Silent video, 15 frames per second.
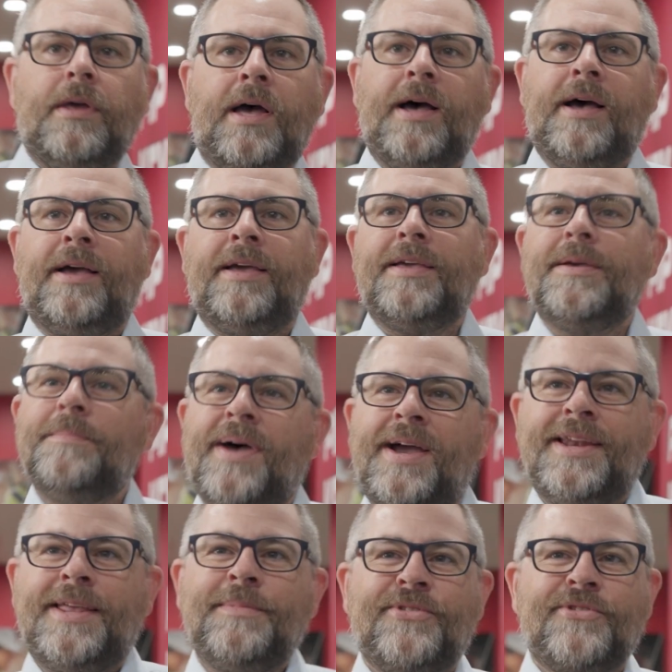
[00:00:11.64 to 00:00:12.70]
Hi,
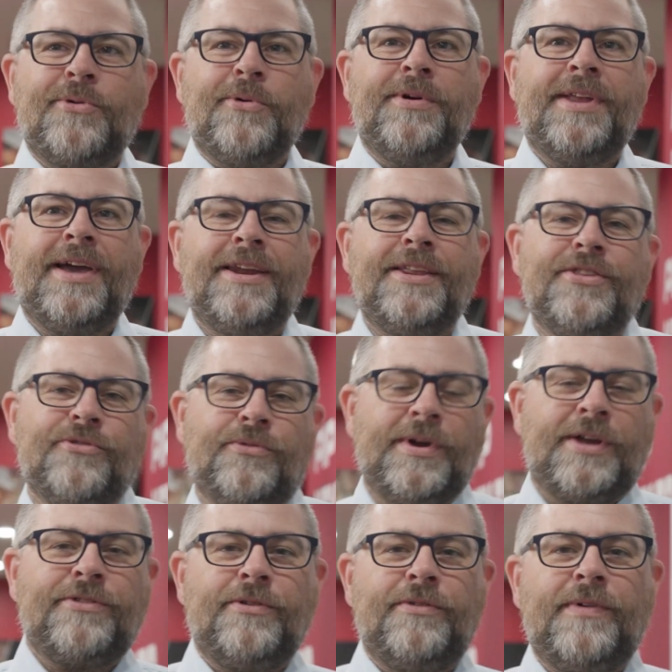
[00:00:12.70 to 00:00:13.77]
my name is Corey Dinan,
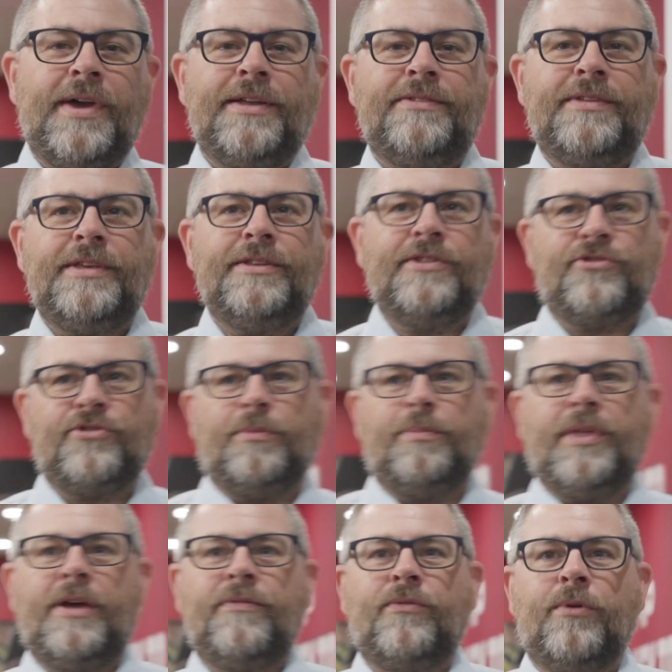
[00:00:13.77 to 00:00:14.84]
Director of IT Digital
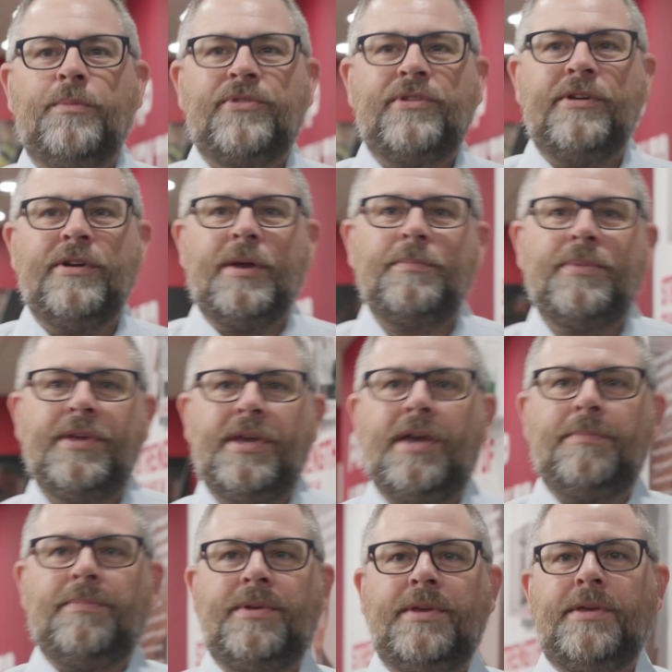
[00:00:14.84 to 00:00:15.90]
Platforms here at
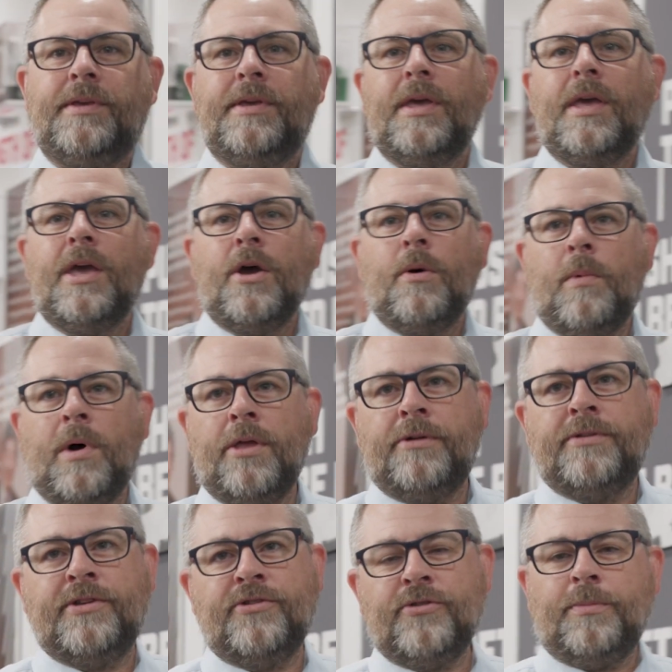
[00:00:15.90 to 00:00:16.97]
PIP. While
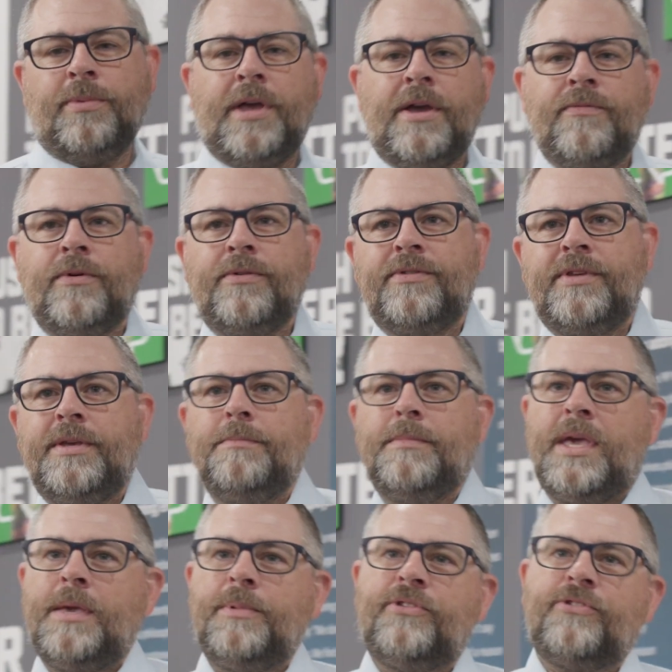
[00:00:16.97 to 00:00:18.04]
our digital platform team
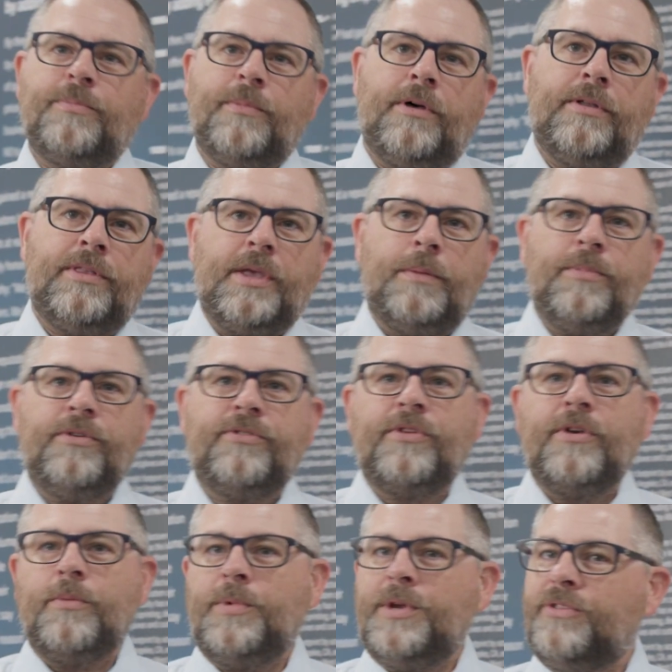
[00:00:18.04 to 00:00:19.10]
may be small in
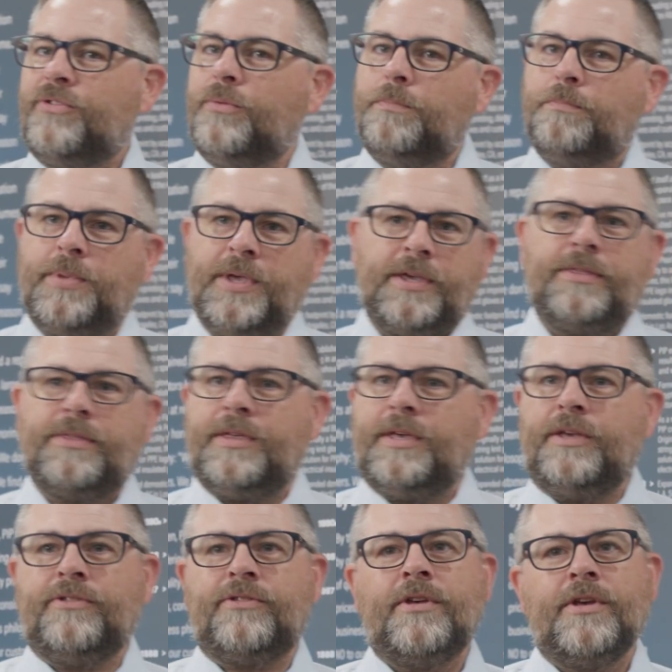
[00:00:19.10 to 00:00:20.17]
numbers, we do big
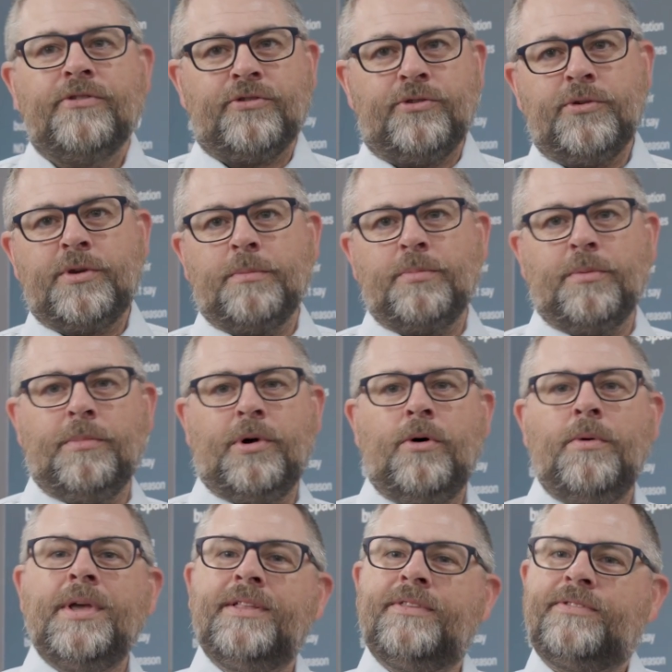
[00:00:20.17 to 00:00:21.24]
things so you can
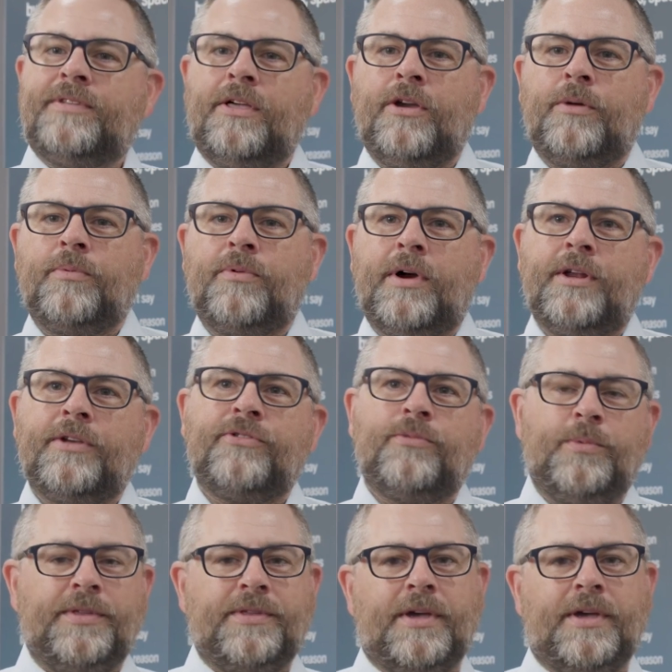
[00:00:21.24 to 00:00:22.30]
promote and sell our products with